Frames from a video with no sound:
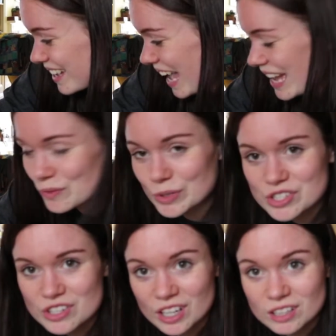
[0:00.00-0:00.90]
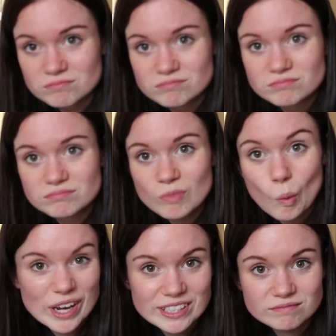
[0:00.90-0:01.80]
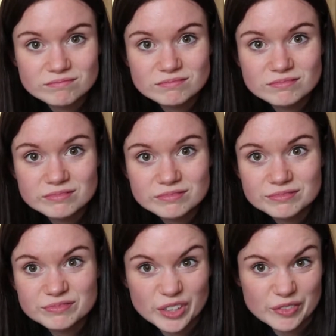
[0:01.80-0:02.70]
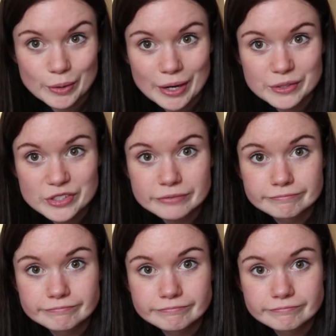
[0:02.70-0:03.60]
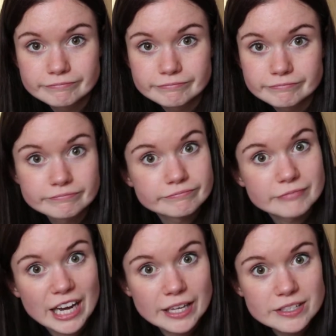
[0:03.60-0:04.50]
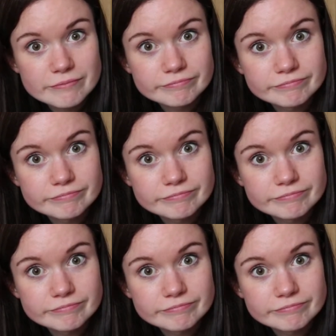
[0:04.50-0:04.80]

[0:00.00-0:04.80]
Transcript: And we're just gonna wait for a few hours, I guess.